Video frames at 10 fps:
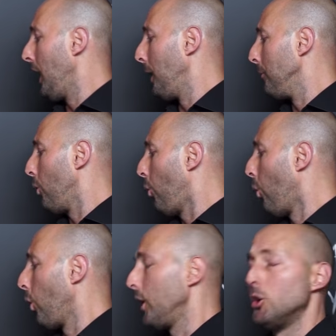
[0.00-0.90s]
Um,
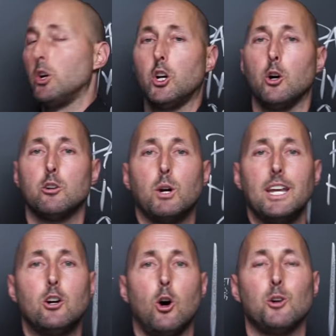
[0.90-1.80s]
or you can go to what he